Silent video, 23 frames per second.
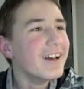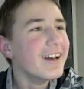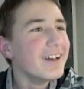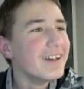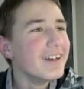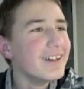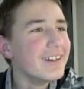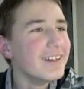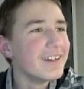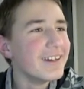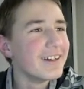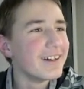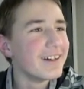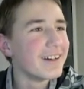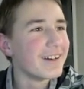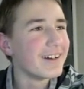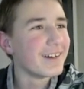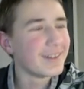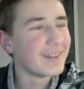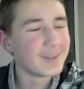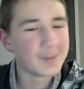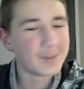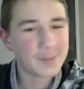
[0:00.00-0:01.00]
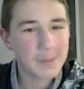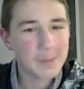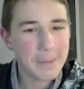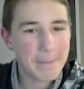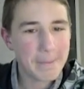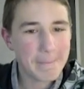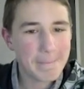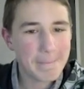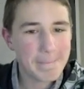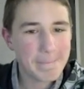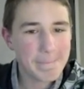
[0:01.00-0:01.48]
Yeah.
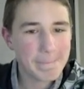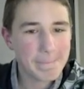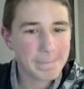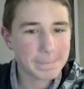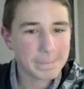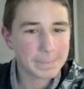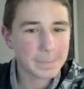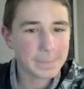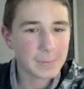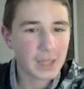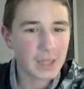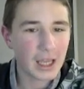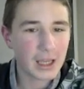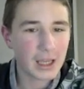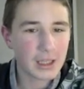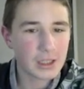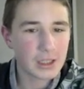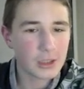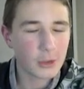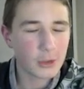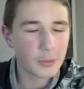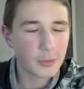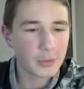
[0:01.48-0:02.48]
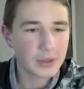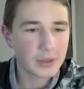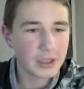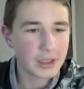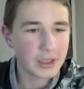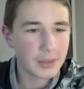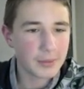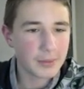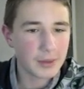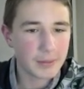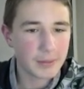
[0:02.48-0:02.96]
Okay, he's opening
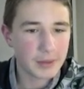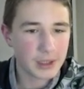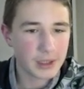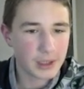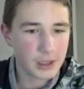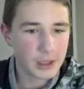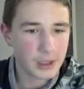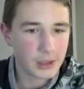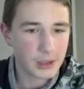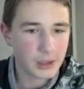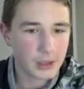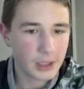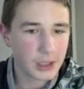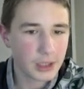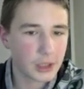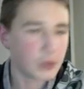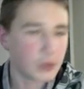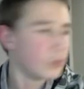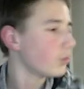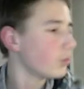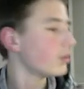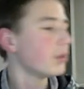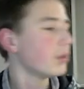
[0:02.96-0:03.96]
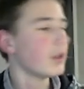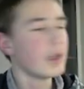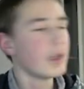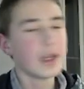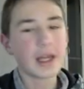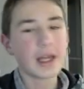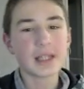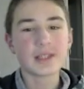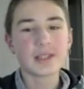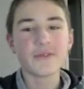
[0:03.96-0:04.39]
up the position. That's good. That's